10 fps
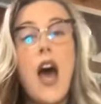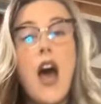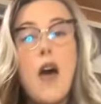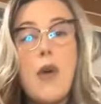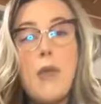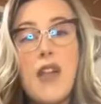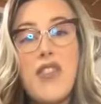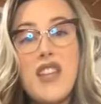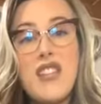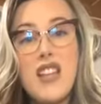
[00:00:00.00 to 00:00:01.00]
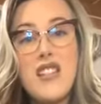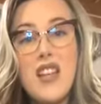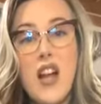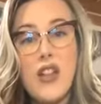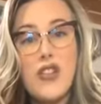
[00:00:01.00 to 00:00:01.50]
um, but this is the
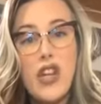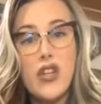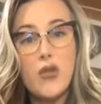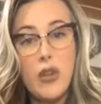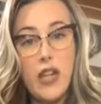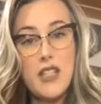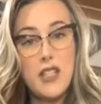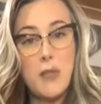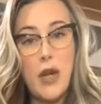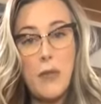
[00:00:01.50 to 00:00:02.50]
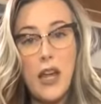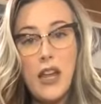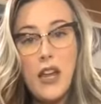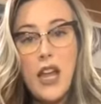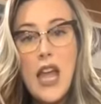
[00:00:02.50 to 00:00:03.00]
color touch relights it's bright
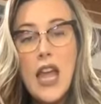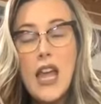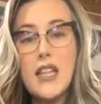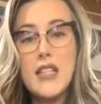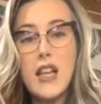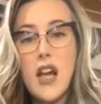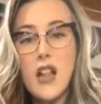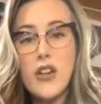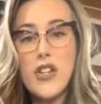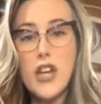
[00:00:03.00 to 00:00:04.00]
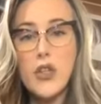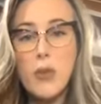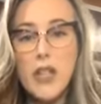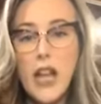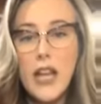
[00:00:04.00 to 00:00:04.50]
pink is the color touch
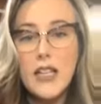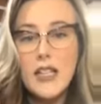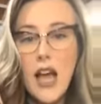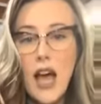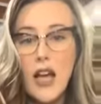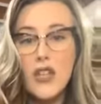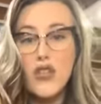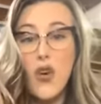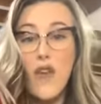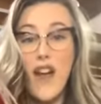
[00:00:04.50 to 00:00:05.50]
relights uh, stroke